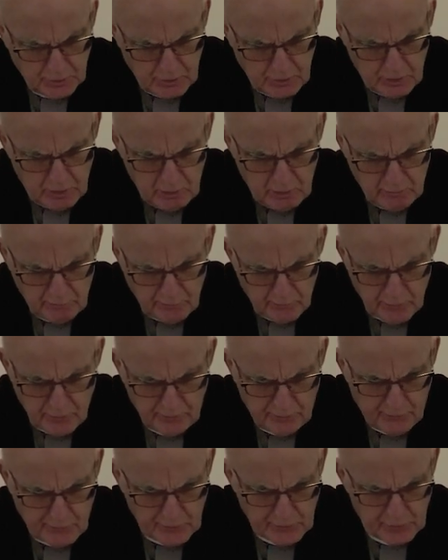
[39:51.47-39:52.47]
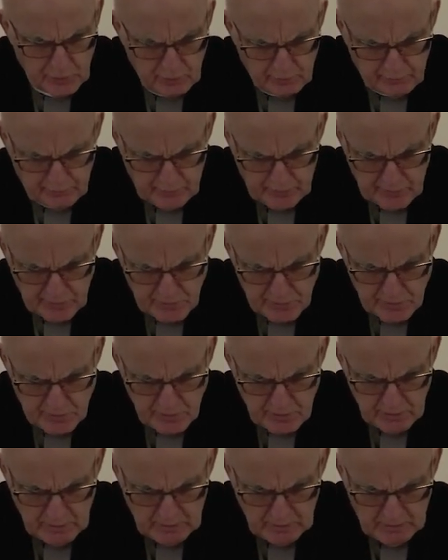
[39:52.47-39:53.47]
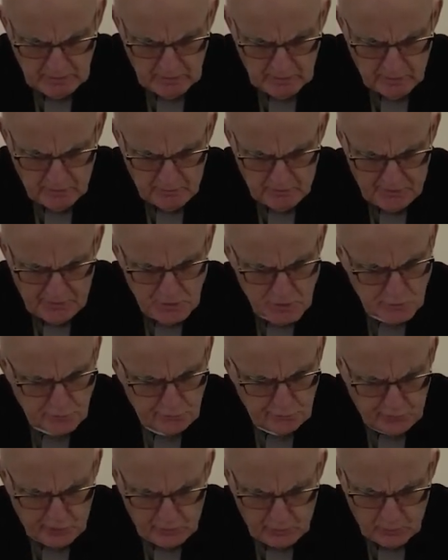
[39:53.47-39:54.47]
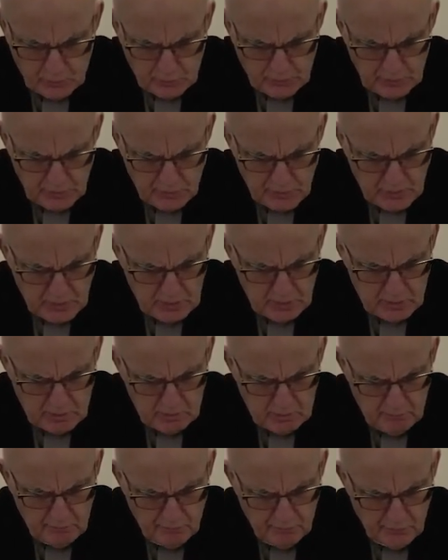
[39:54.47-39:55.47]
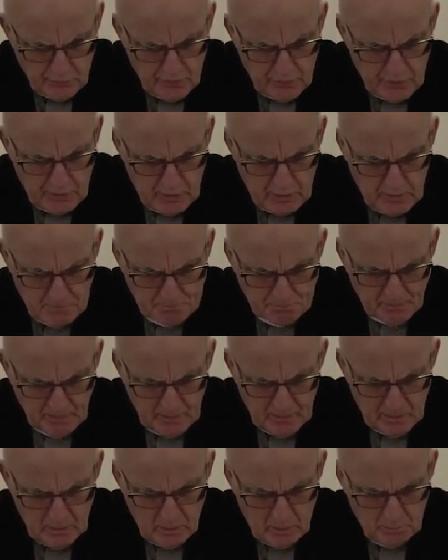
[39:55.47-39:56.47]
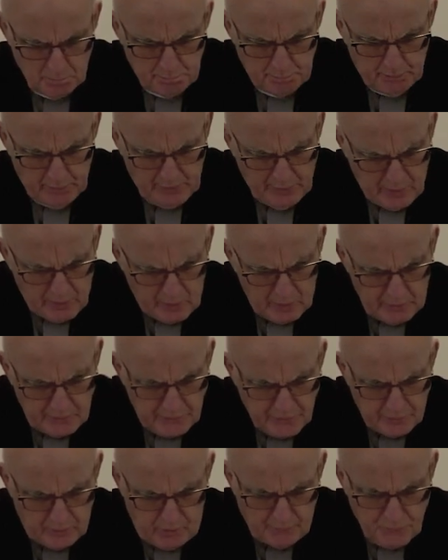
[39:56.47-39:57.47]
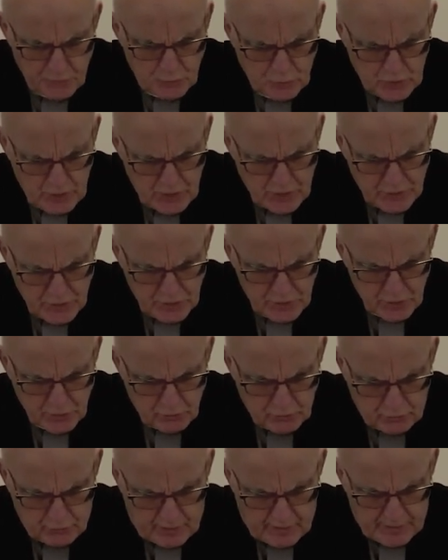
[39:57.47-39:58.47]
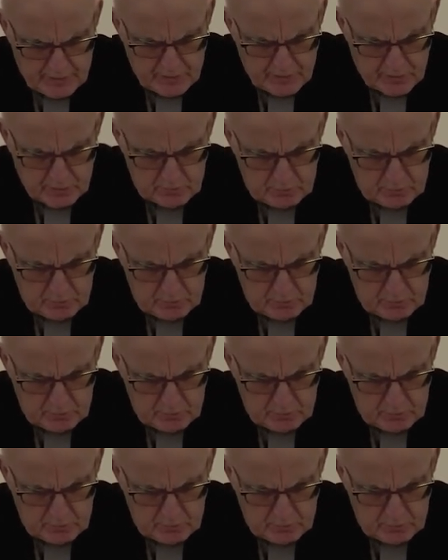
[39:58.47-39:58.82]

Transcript: thee for the forgiveness that is found in thee, for the blood of Jesus Christ